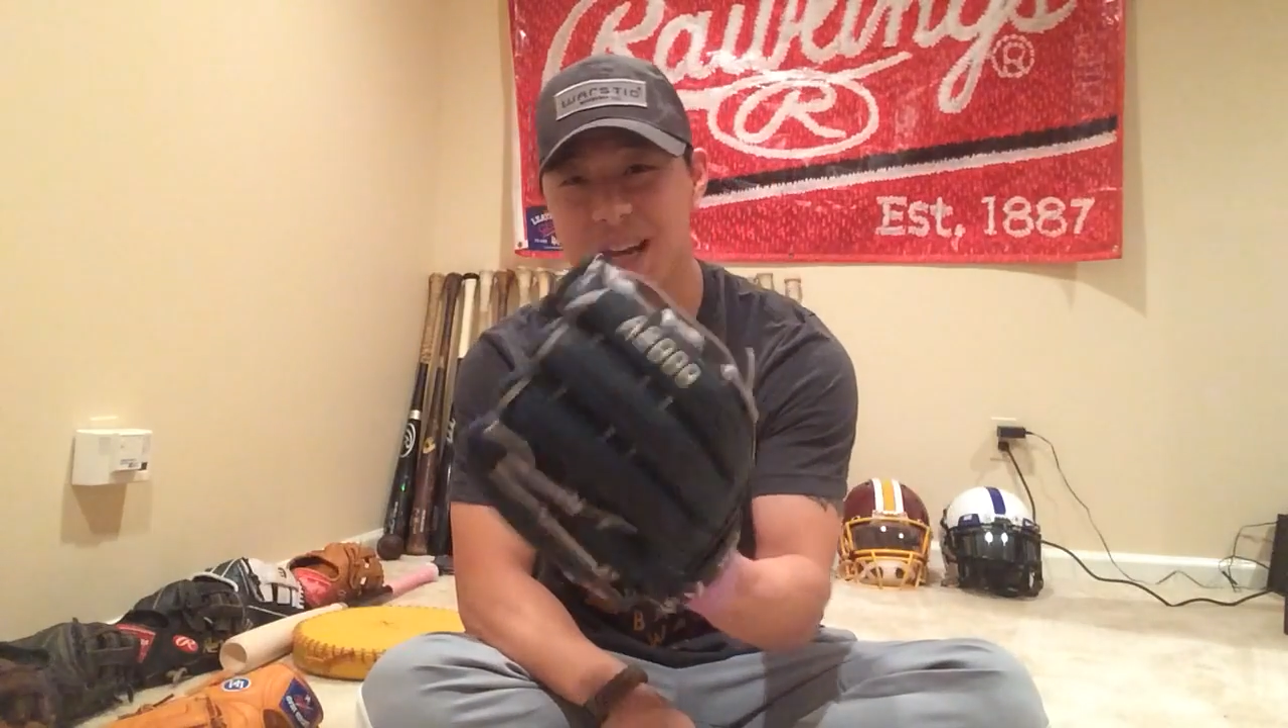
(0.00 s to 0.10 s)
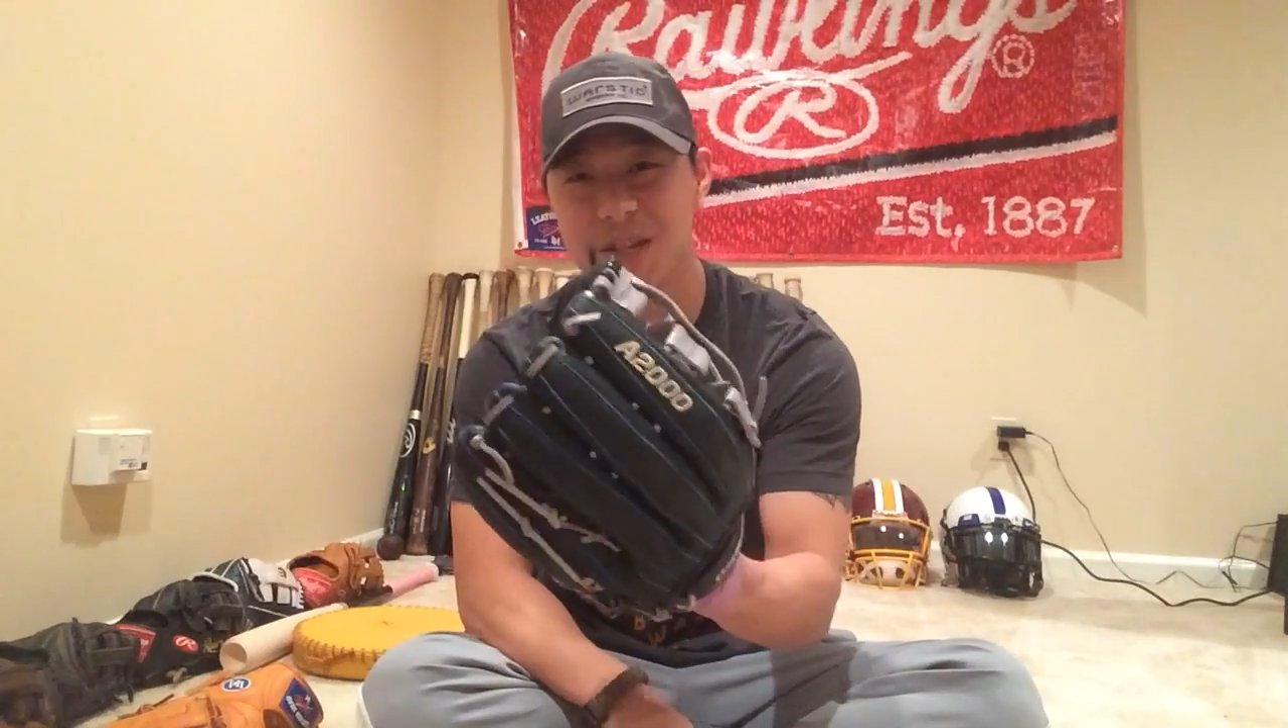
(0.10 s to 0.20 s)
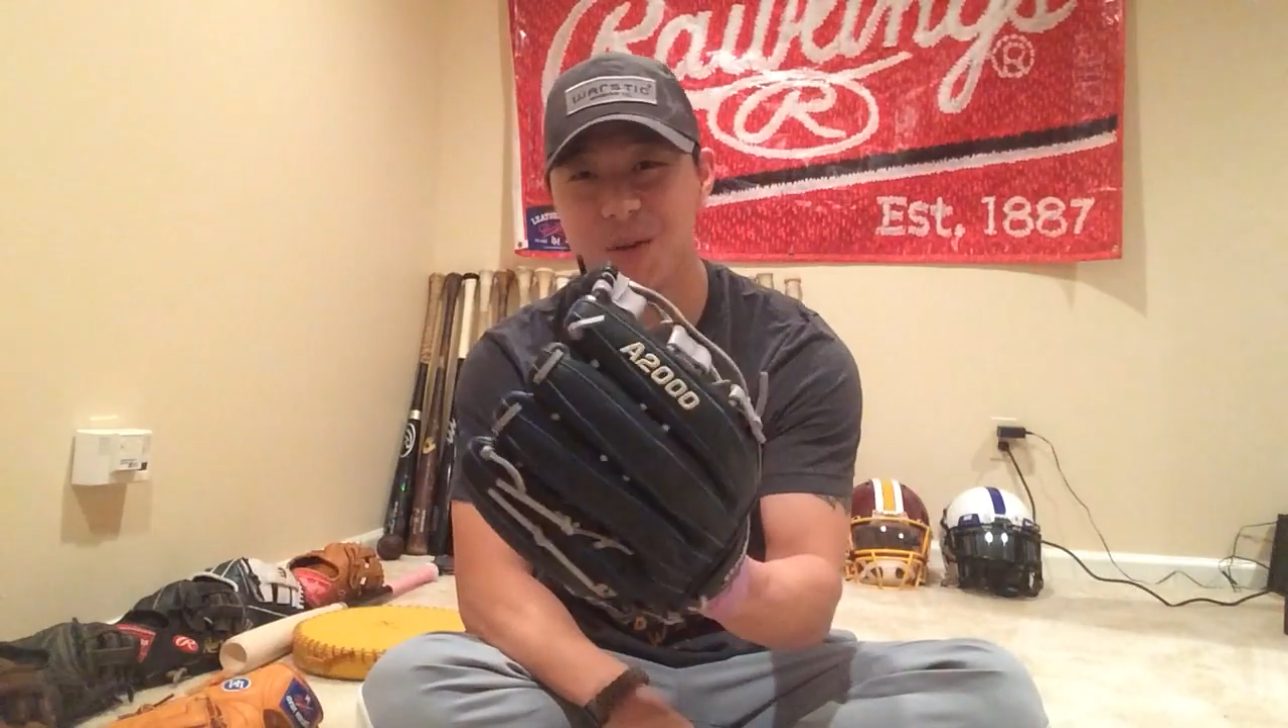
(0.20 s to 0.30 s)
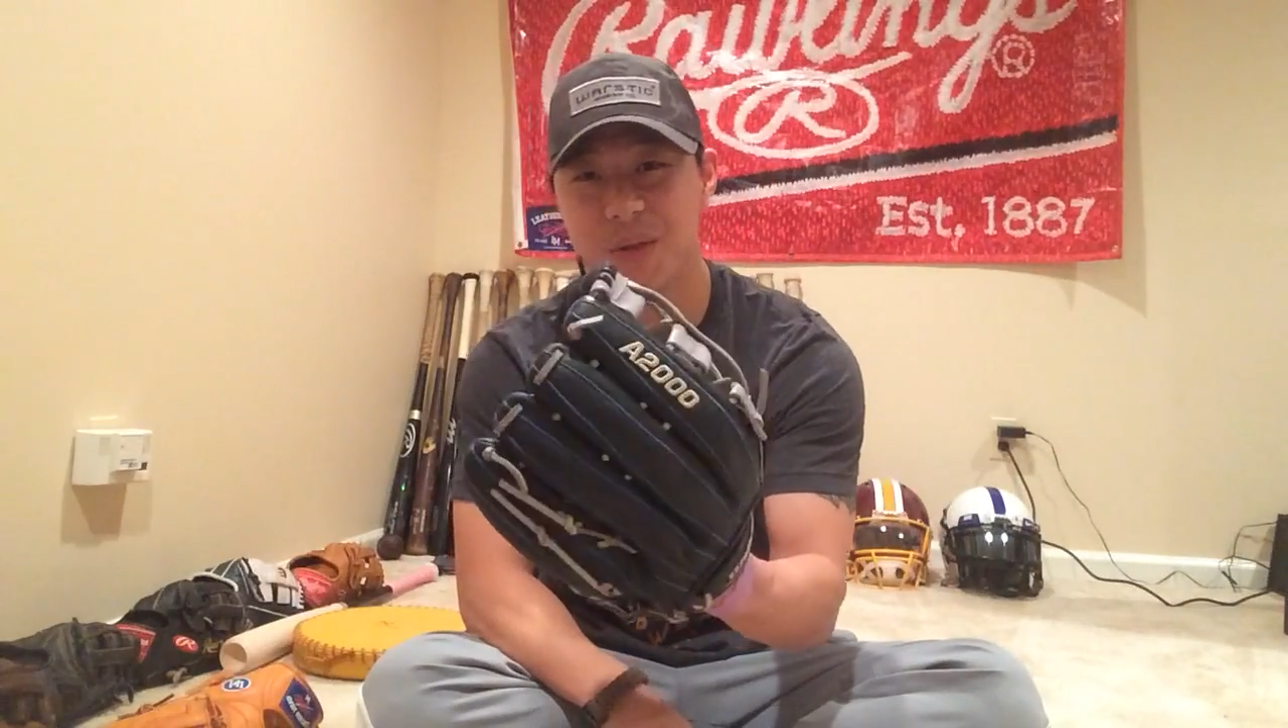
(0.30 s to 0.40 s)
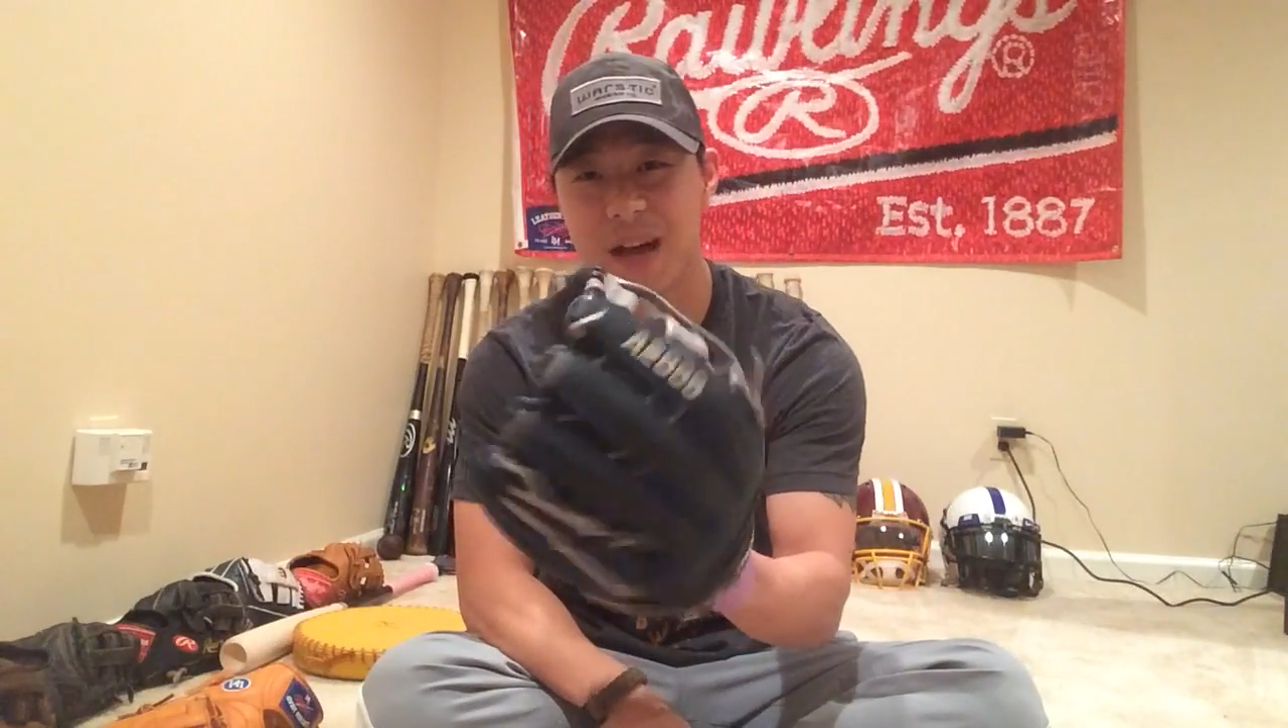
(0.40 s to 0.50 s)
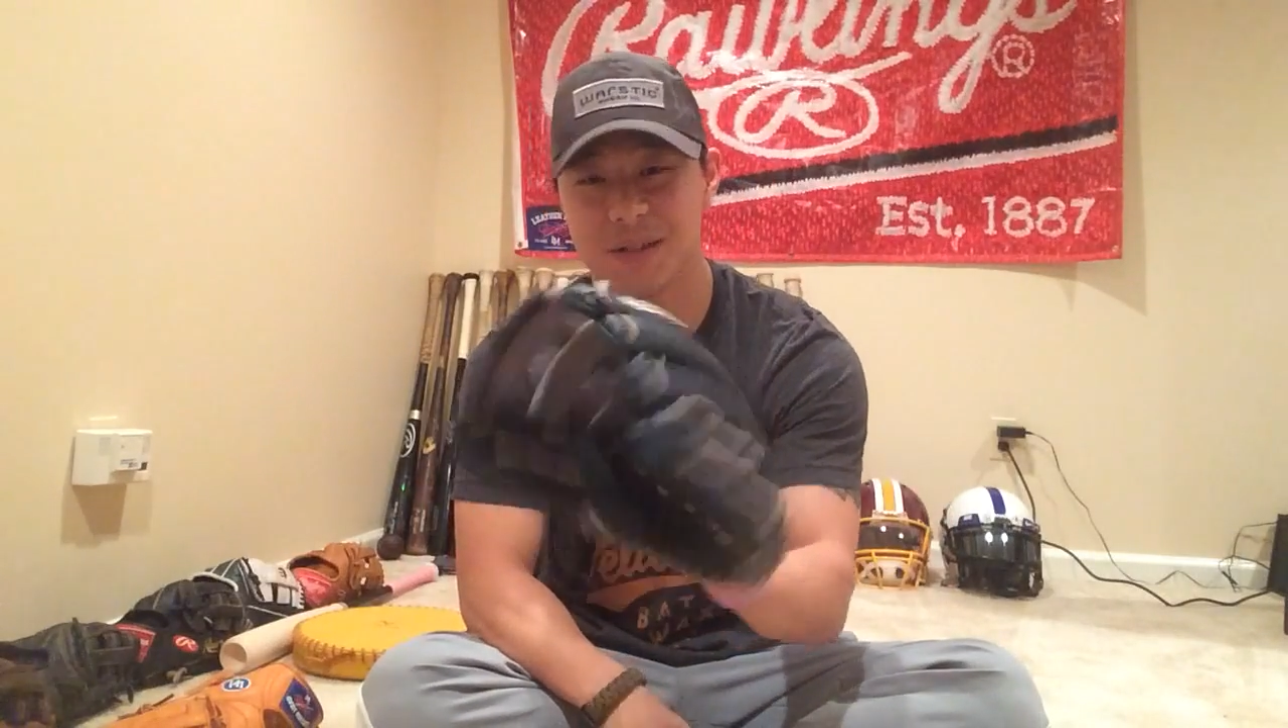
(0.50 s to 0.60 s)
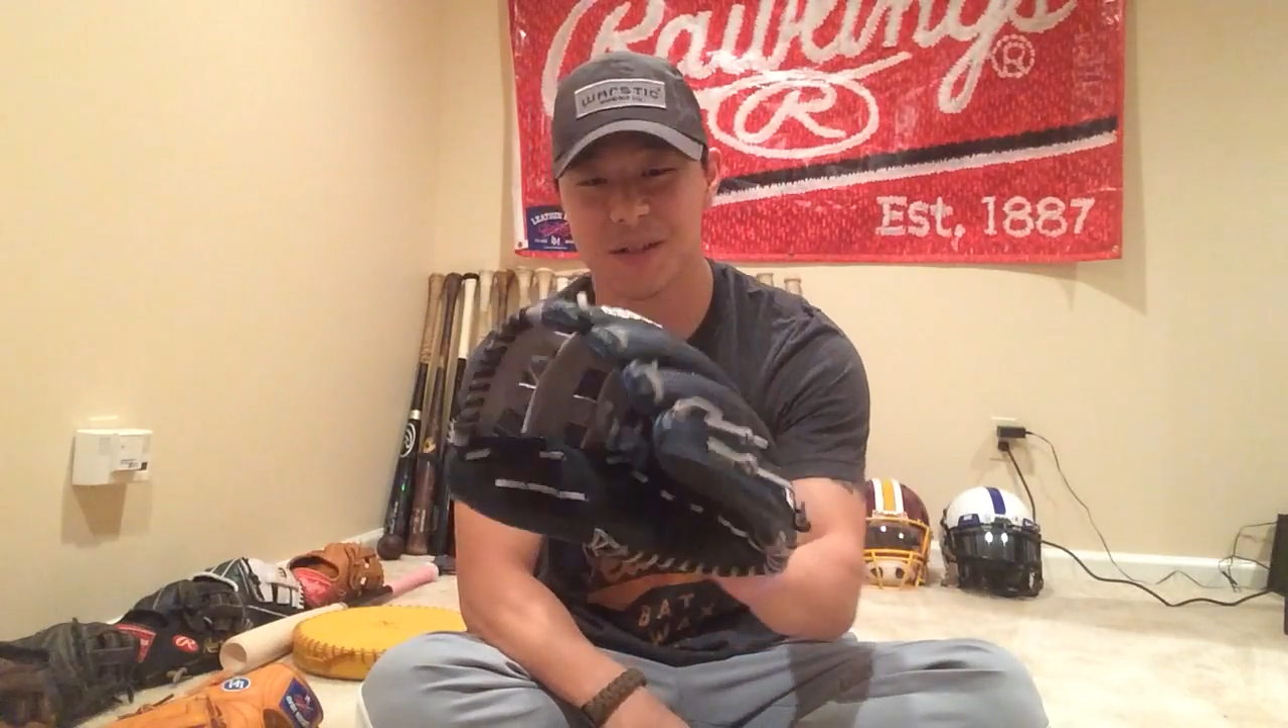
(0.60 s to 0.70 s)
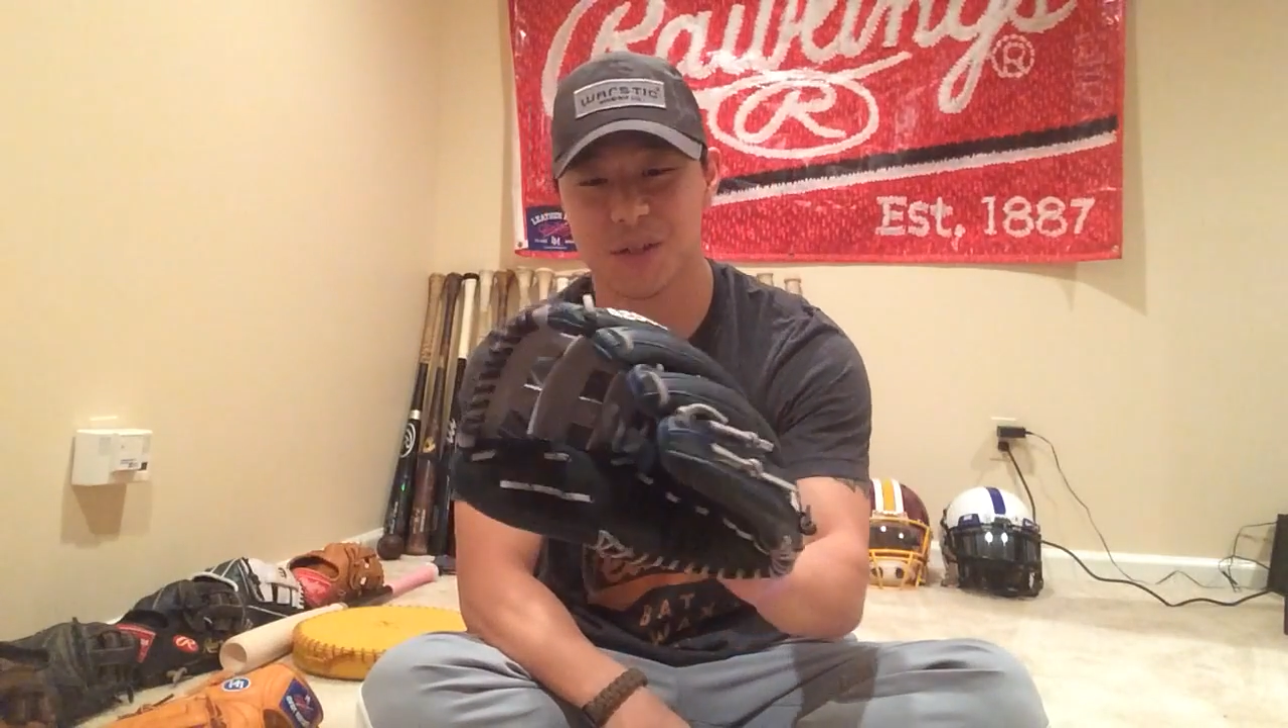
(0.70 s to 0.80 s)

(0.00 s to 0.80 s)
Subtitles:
A2000